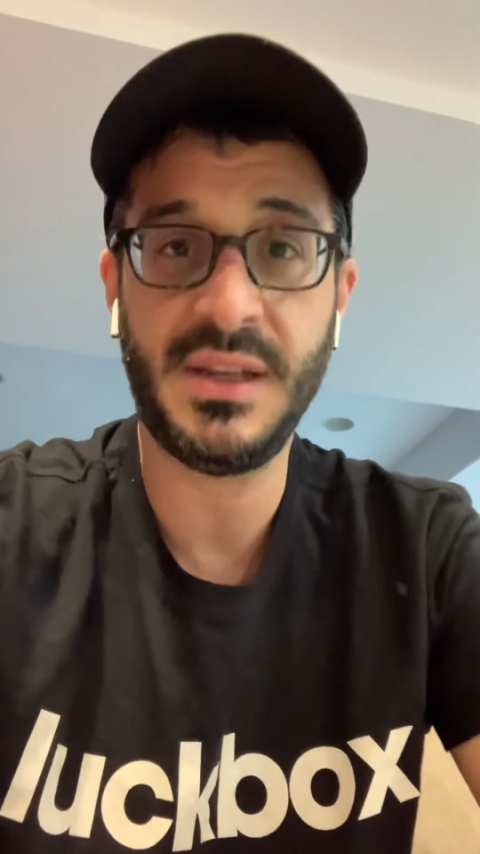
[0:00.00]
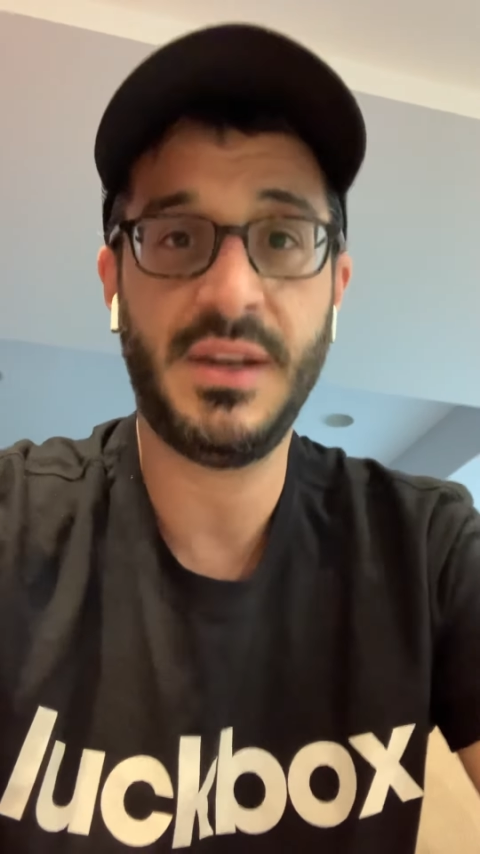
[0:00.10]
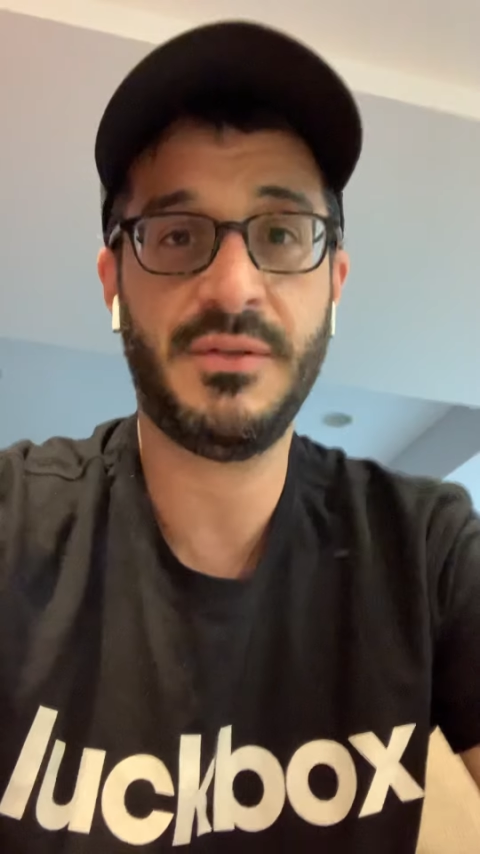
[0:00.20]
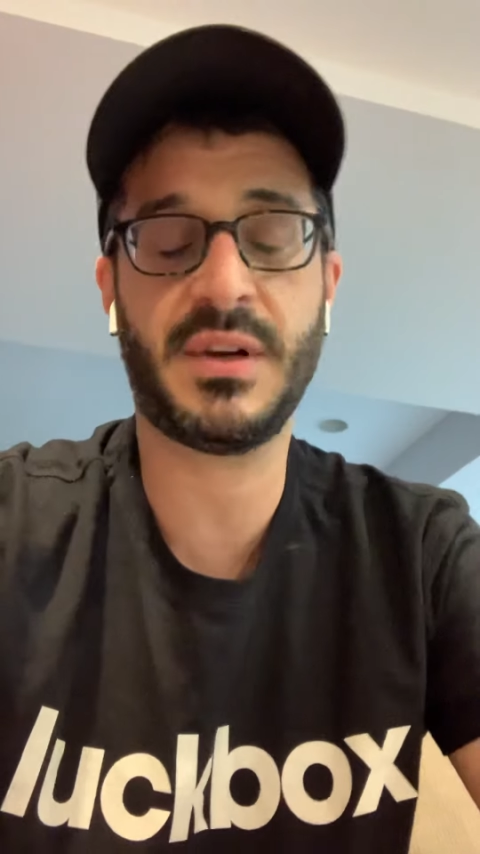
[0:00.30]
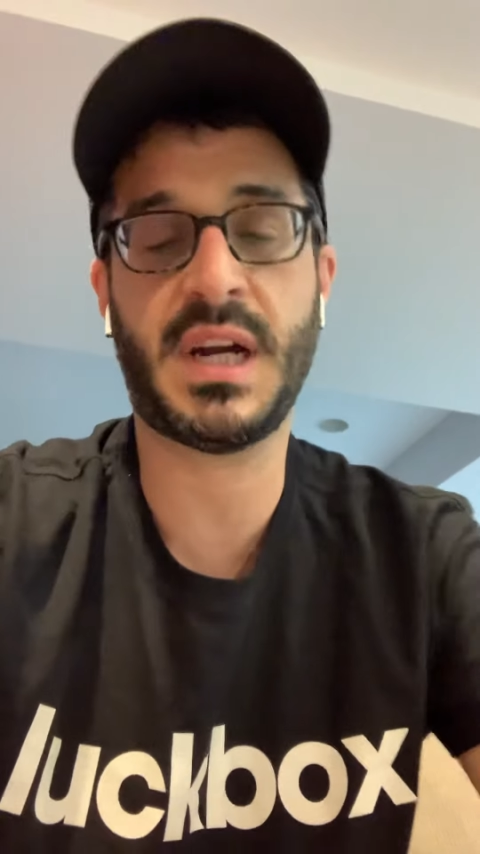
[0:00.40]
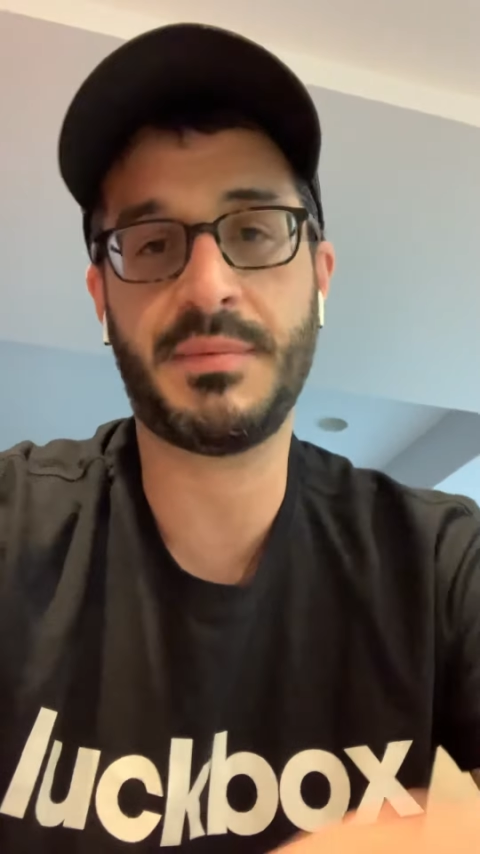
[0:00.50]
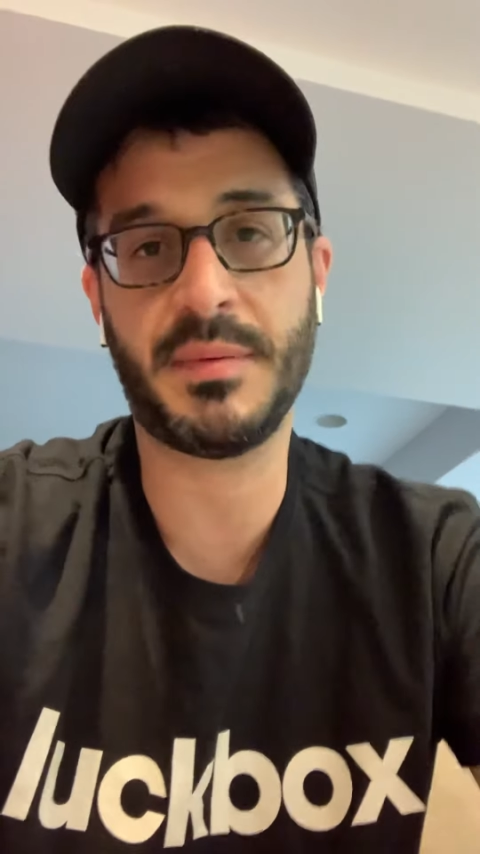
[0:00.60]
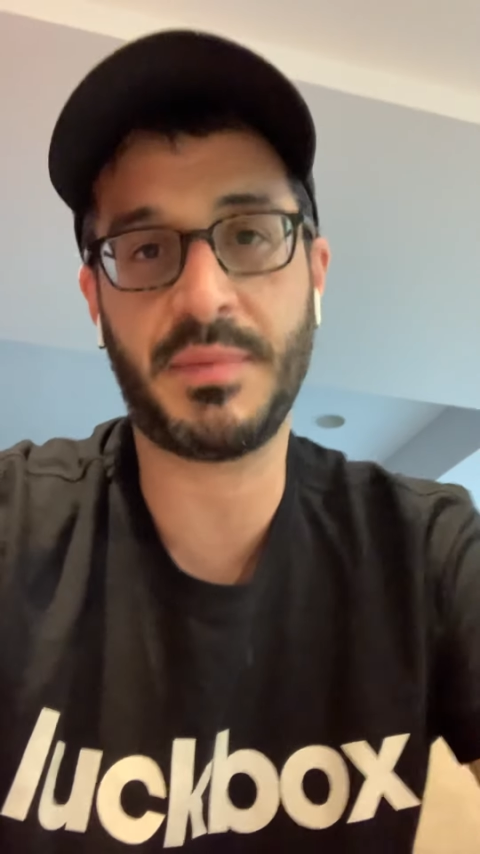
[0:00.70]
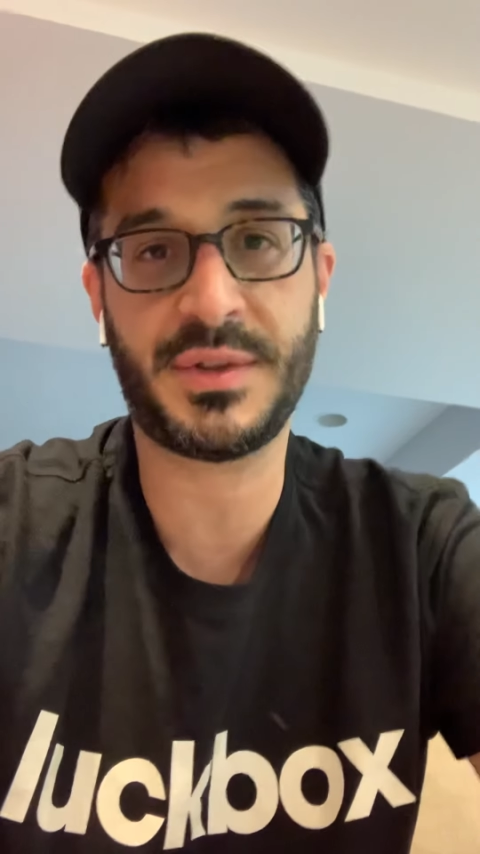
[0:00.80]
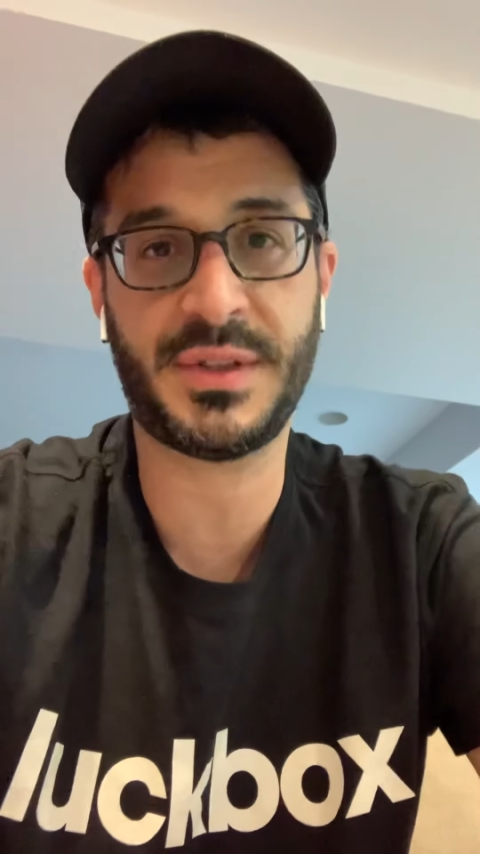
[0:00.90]
for
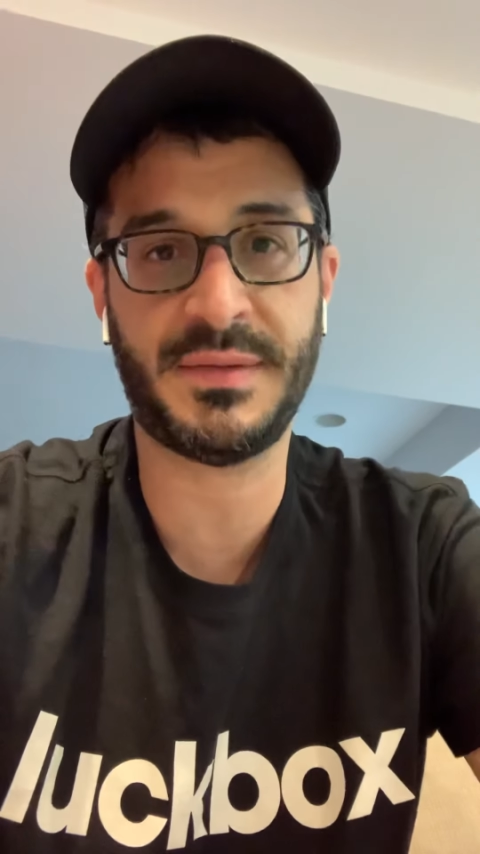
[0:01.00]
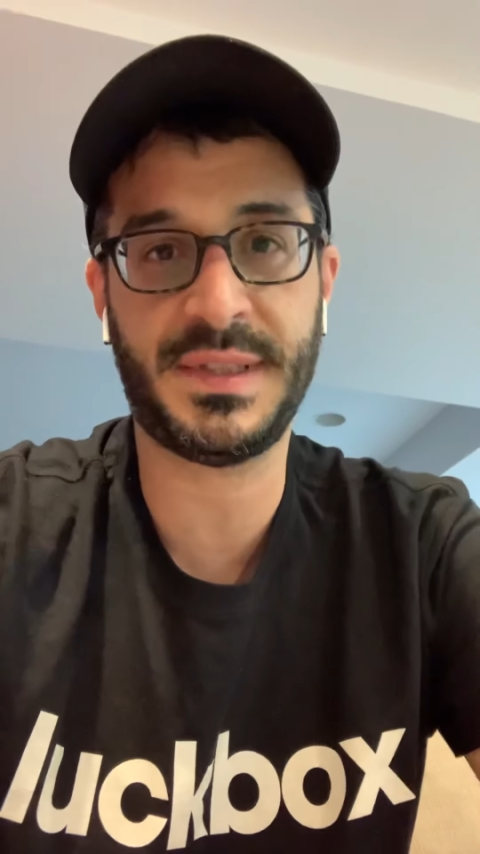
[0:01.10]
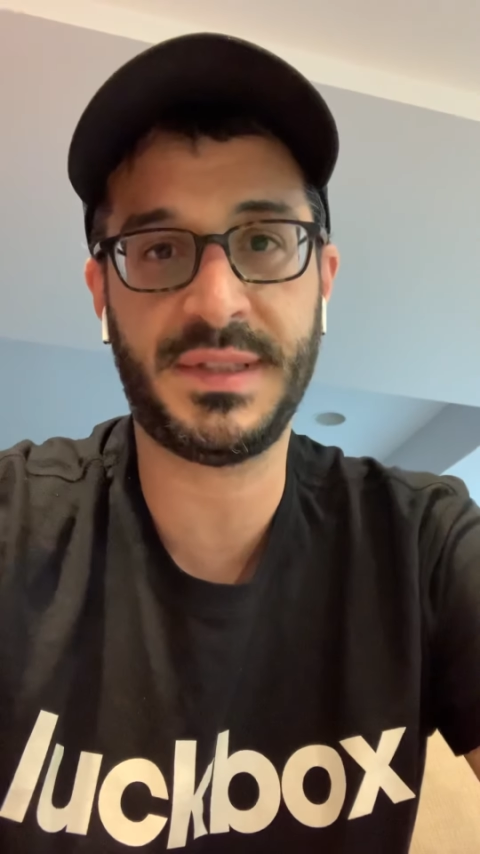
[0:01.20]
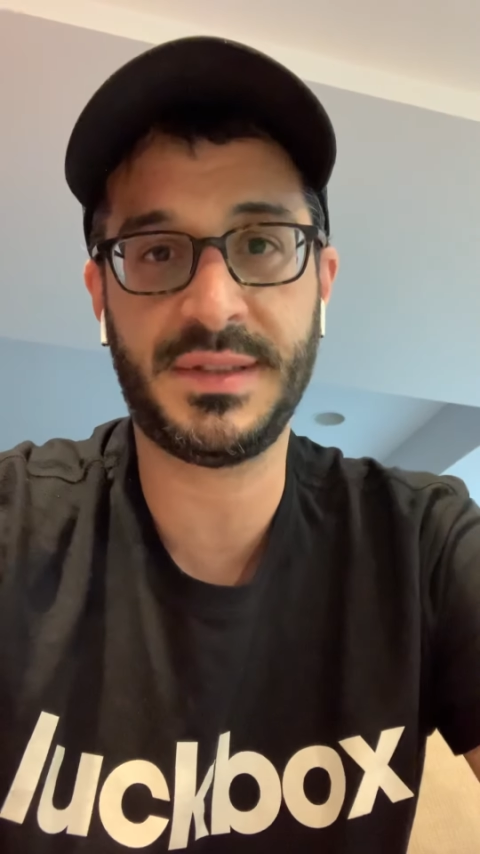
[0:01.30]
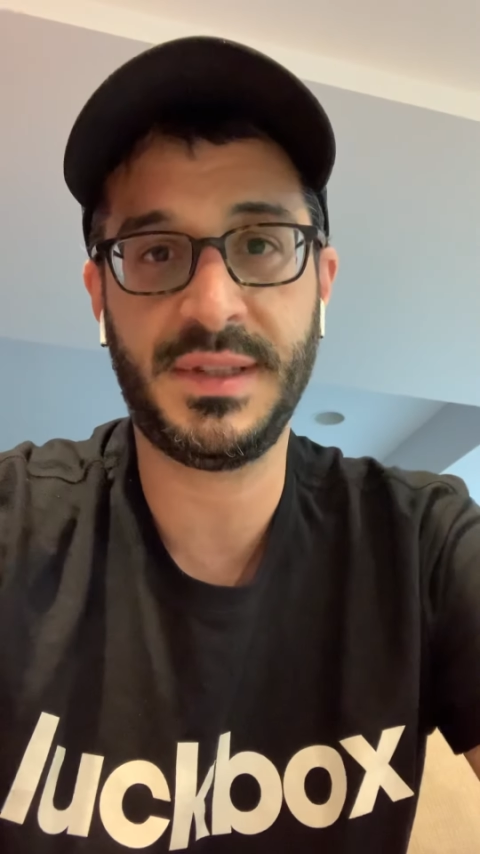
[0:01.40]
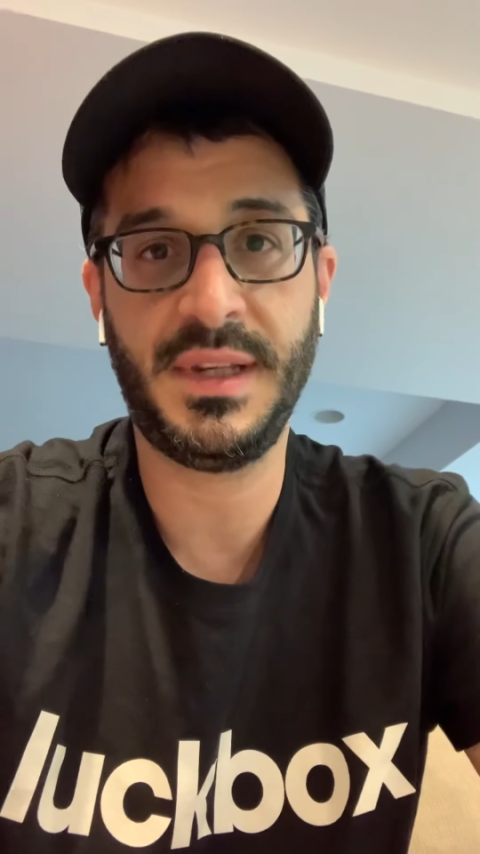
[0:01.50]
comparable services.